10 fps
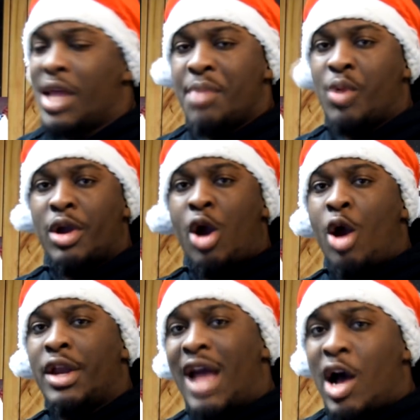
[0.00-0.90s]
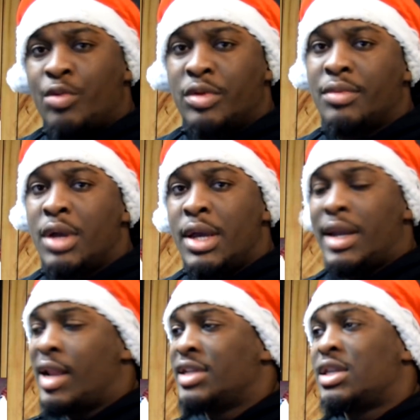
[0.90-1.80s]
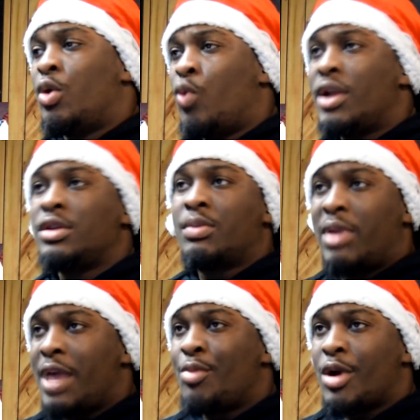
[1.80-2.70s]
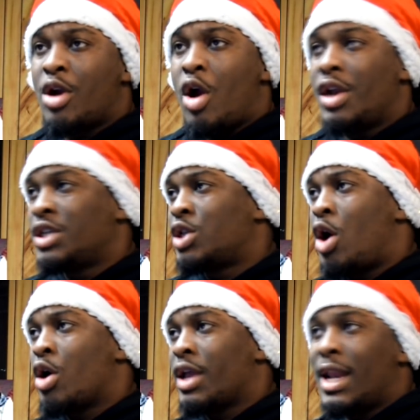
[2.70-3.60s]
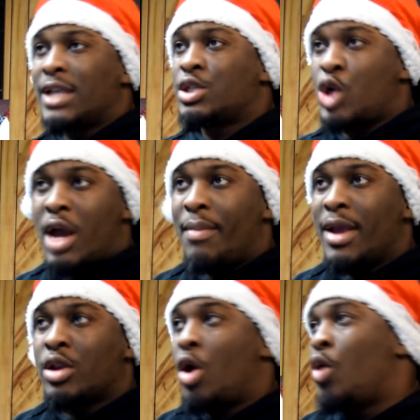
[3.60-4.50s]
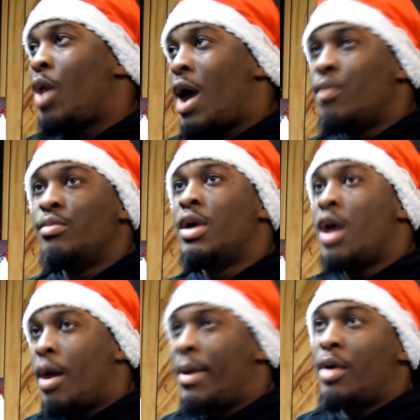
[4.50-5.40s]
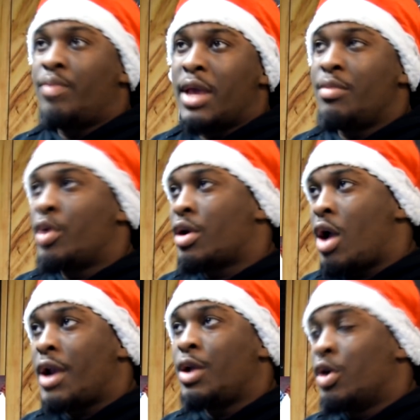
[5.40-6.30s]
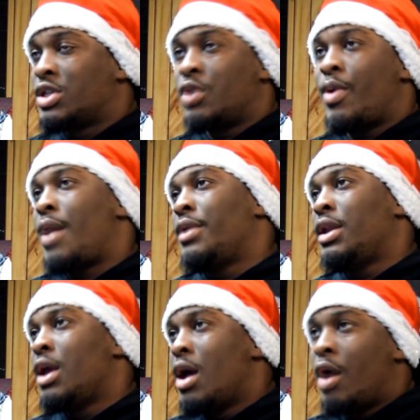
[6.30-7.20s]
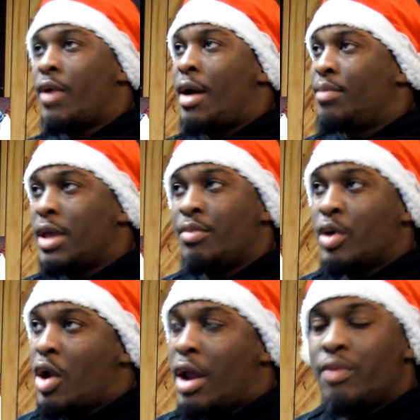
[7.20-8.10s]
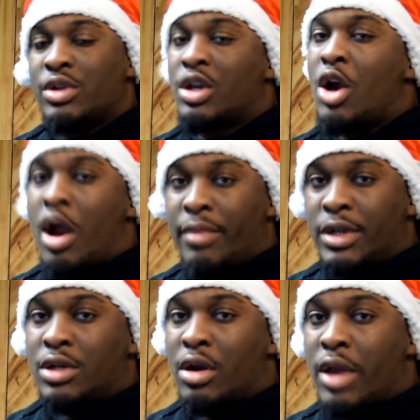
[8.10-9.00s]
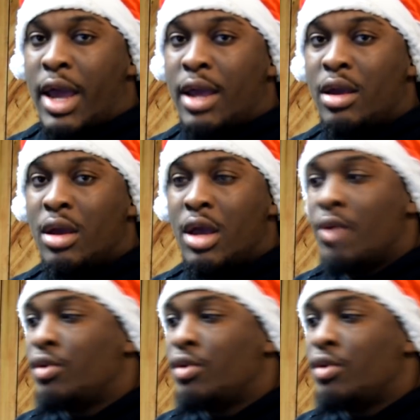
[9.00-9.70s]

Playboi Carti album. They listened to one Playboi Carti song and let's try to make the whole album about Playboi Carti or surround it around Playboi Carti. It was garbage, okay?